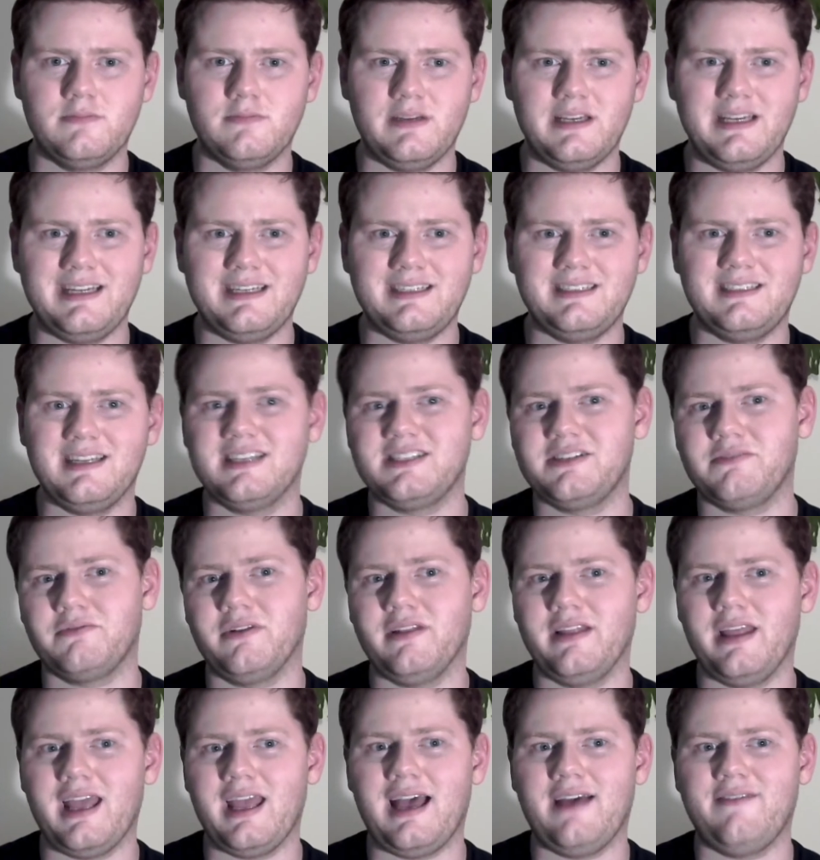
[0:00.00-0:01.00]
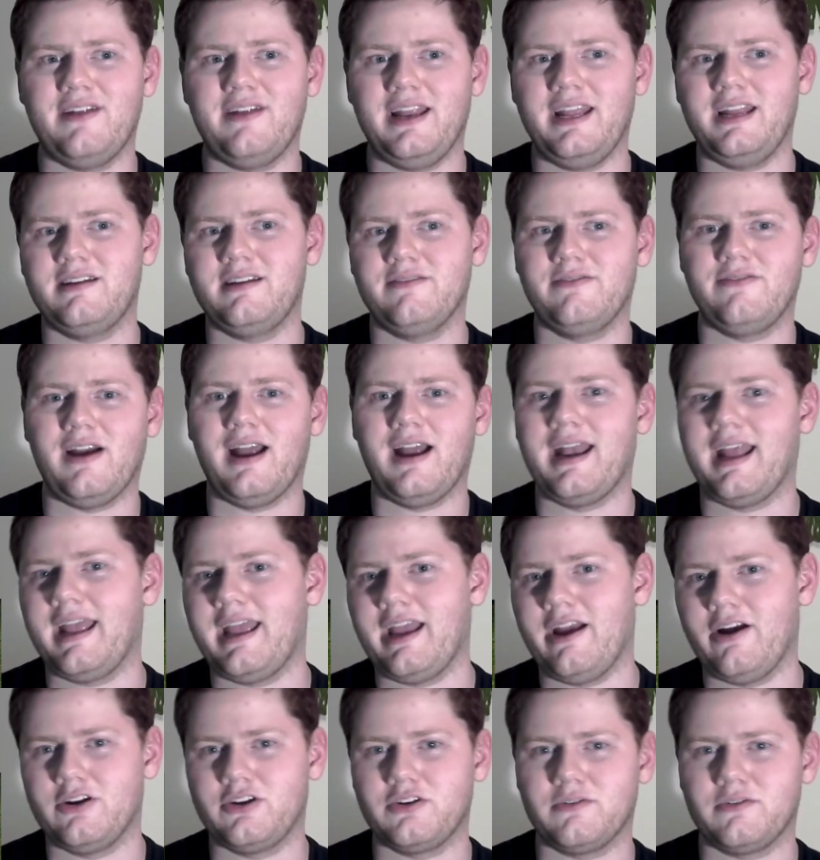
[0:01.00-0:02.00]
It doesn't really have any defining
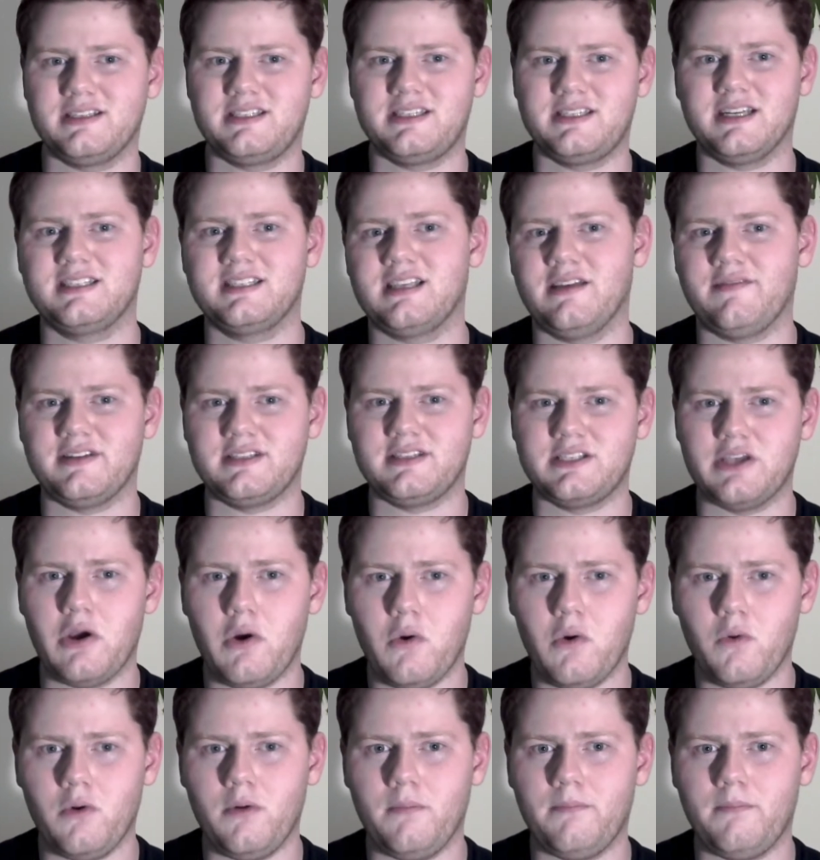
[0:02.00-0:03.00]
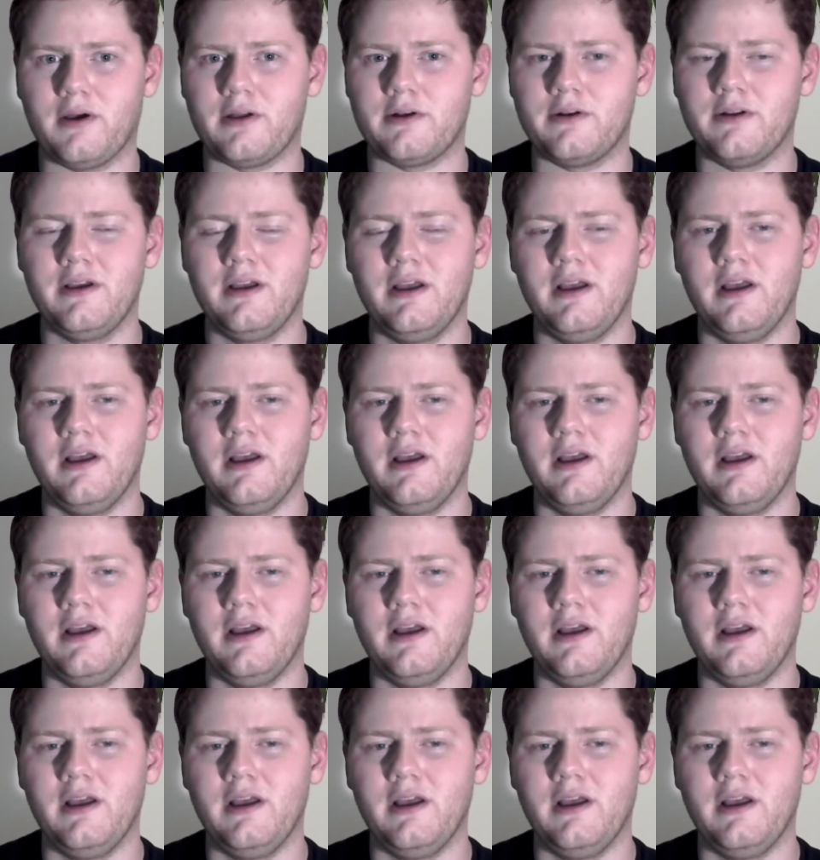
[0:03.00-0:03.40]
characteristics of its own, but